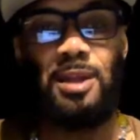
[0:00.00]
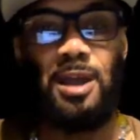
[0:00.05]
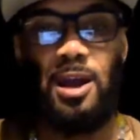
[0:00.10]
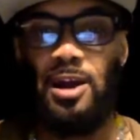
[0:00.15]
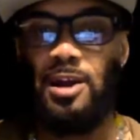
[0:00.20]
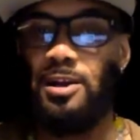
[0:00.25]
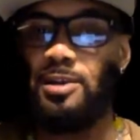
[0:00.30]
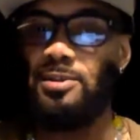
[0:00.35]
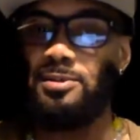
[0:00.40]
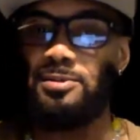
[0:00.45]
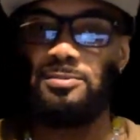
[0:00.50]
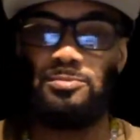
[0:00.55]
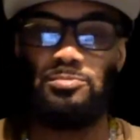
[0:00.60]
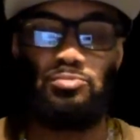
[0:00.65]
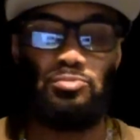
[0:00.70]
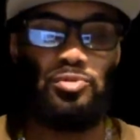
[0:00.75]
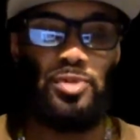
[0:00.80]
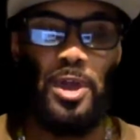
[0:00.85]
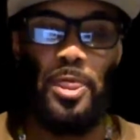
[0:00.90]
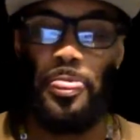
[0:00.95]
are
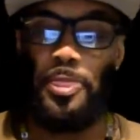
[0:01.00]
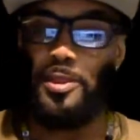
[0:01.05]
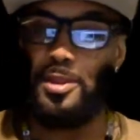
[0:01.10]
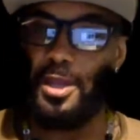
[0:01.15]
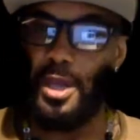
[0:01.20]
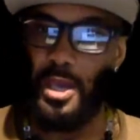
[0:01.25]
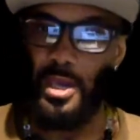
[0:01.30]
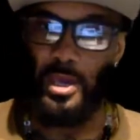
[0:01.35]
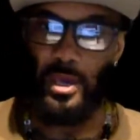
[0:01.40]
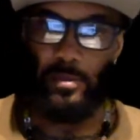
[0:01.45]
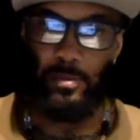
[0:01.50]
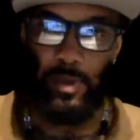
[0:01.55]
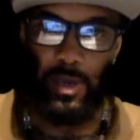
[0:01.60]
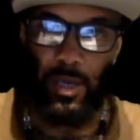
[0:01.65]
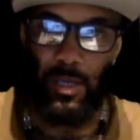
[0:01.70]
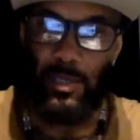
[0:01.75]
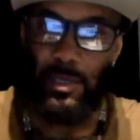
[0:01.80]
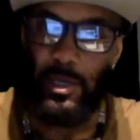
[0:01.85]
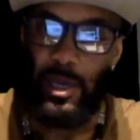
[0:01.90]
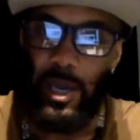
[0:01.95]
breathtaking,
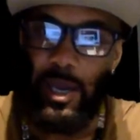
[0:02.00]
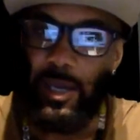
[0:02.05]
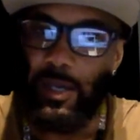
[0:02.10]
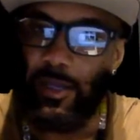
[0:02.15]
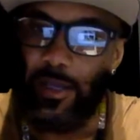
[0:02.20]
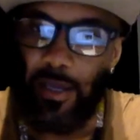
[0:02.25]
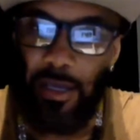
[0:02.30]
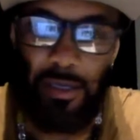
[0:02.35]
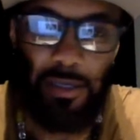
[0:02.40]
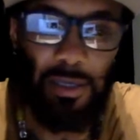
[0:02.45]
man.